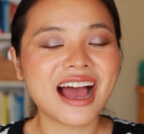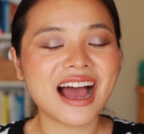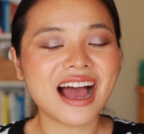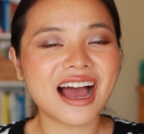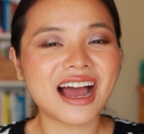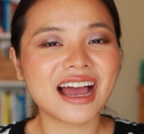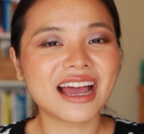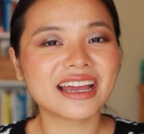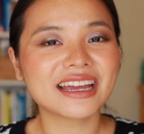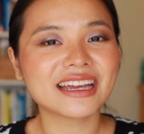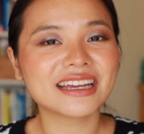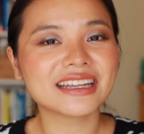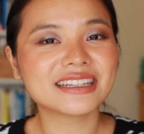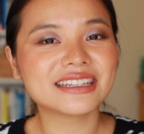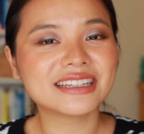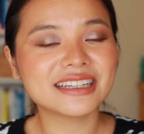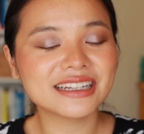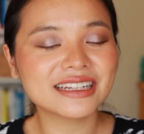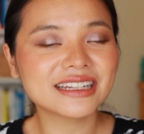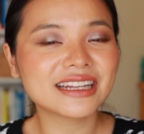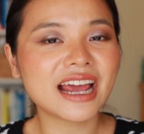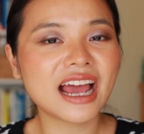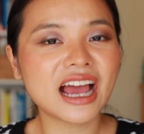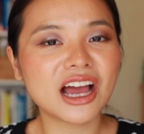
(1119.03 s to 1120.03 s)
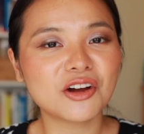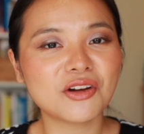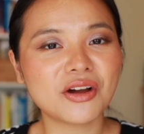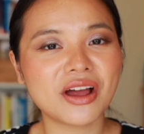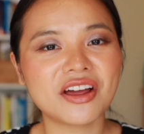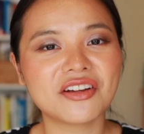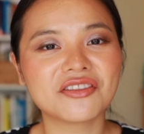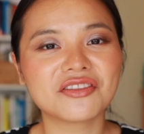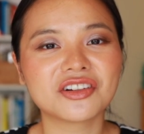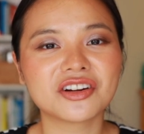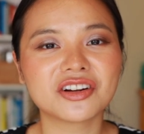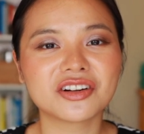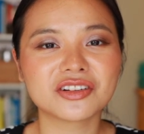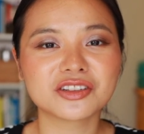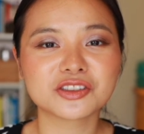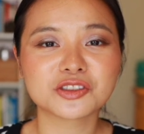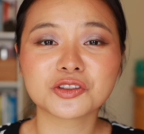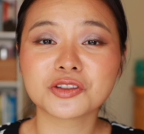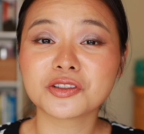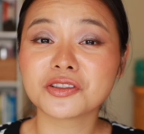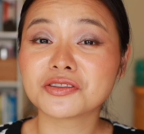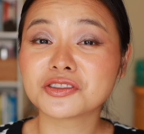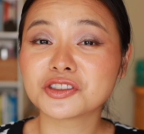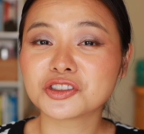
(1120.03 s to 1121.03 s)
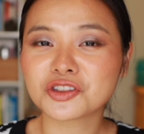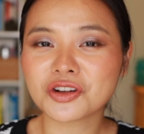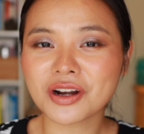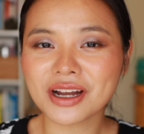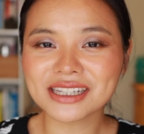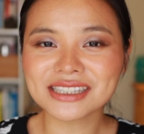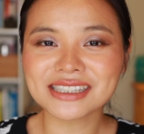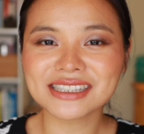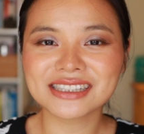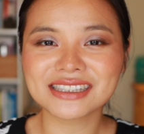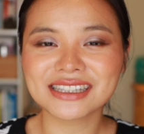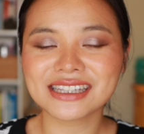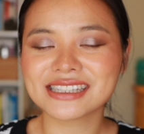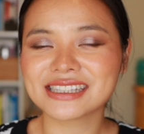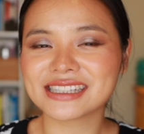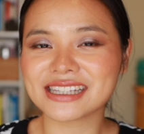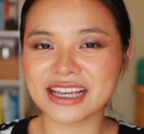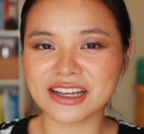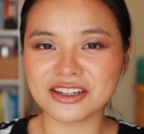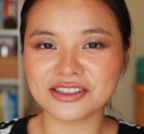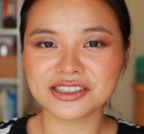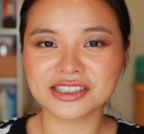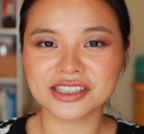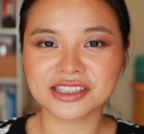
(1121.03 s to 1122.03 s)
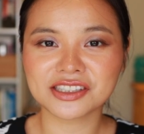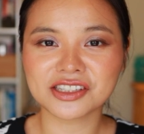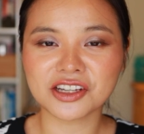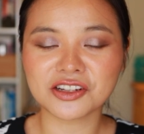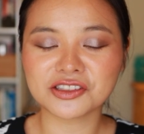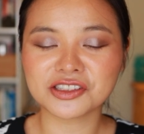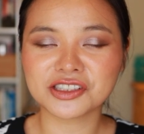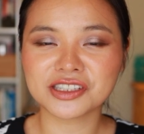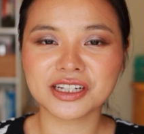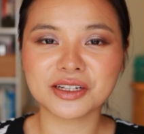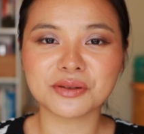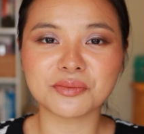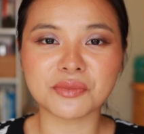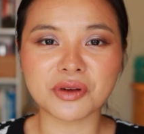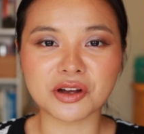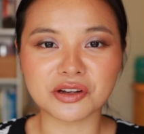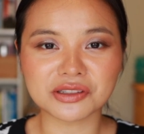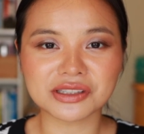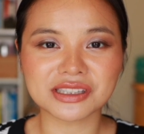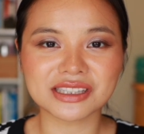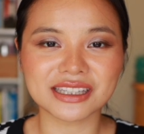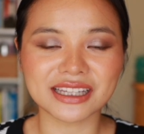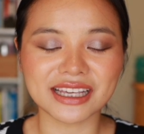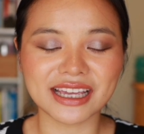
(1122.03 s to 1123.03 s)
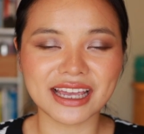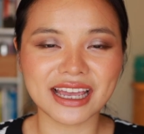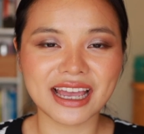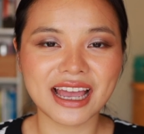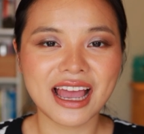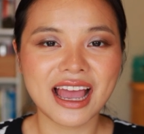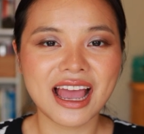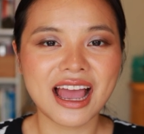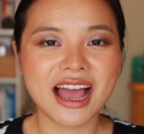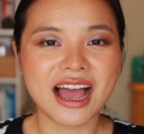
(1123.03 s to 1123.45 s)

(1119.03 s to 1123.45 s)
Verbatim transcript: I did, however, sort of trust the sales associate mostly.